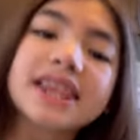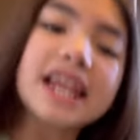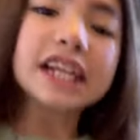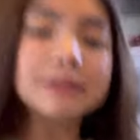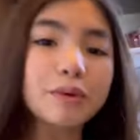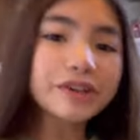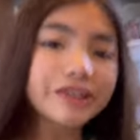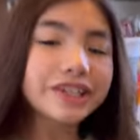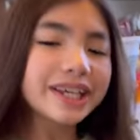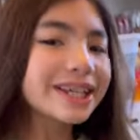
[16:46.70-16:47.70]
That's my morning
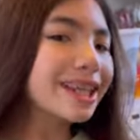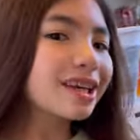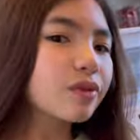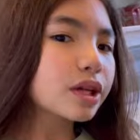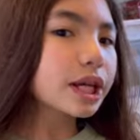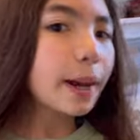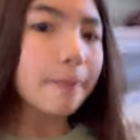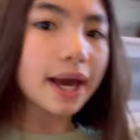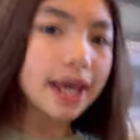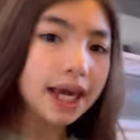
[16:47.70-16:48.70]
routine. Thanks for watching,
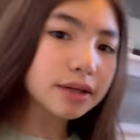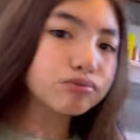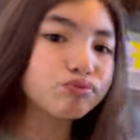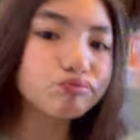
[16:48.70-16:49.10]
bye.